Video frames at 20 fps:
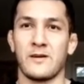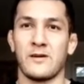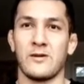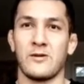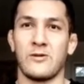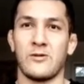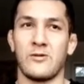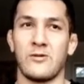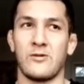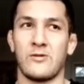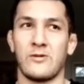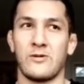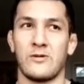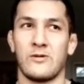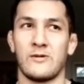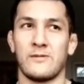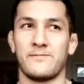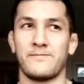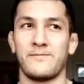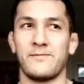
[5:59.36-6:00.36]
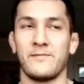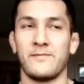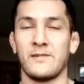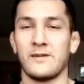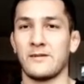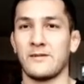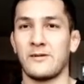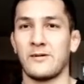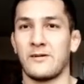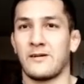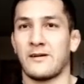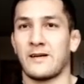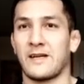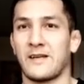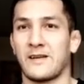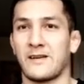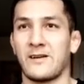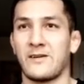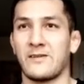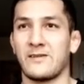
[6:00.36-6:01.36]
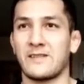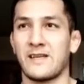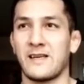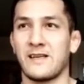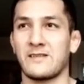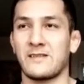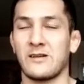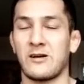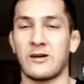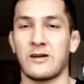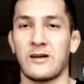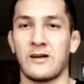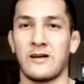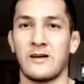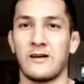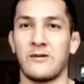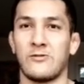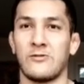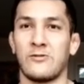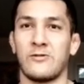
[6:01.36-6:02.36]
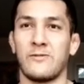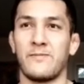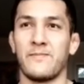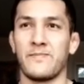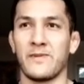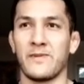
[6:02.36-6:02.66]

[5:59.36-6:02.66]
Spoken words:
or I don't know, say soccer, or